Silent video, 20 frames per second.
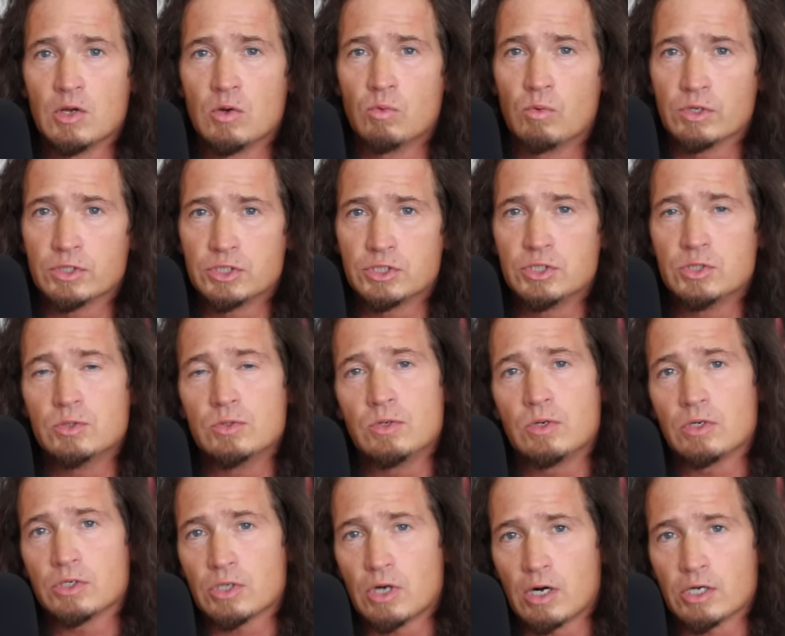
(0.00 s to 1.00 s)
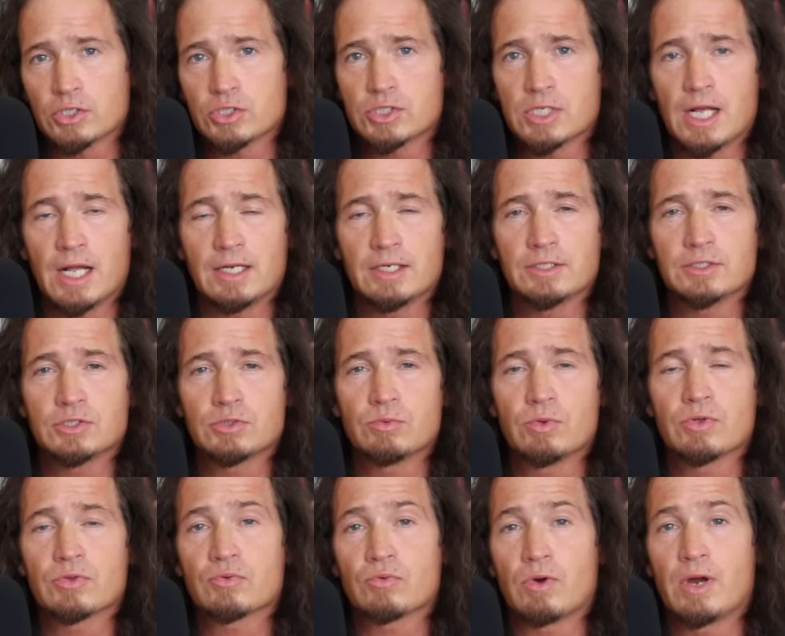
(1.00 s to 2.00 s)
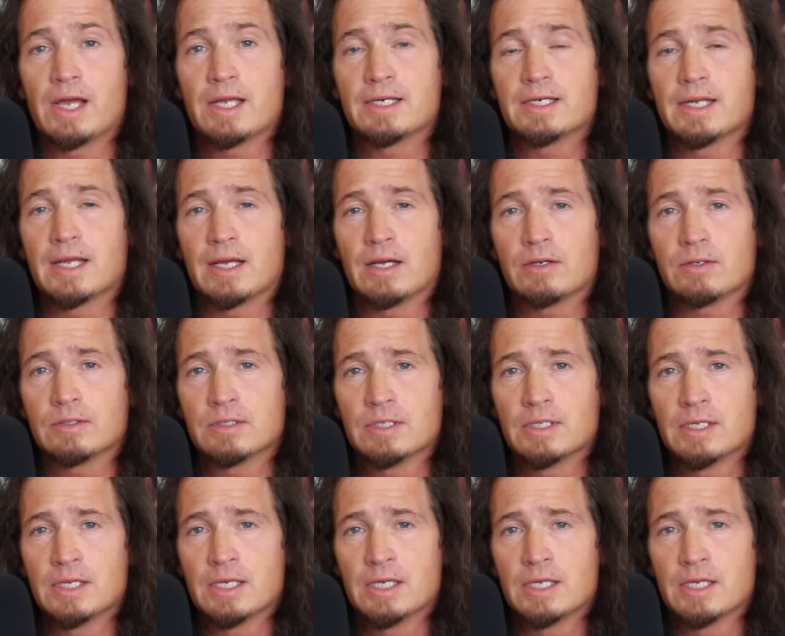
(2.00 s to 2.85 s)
What you are challenged with right now